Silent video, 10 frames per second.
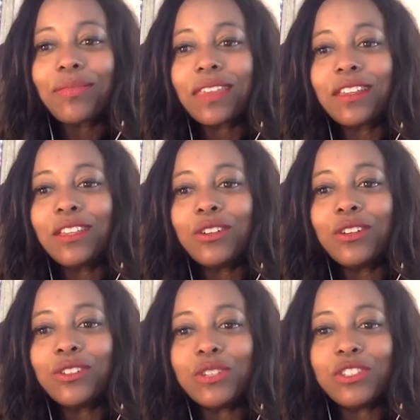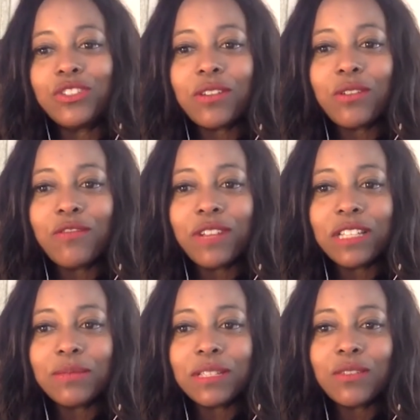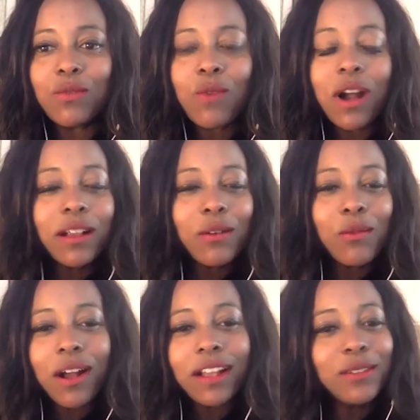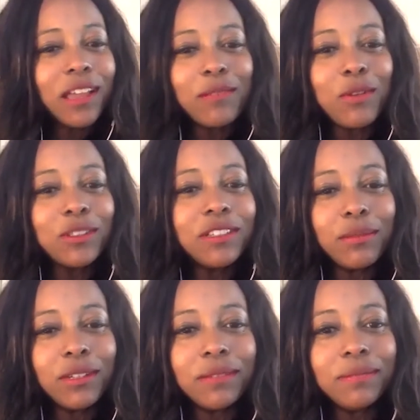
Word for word: you're doing general investment. So why why do you like multifamily?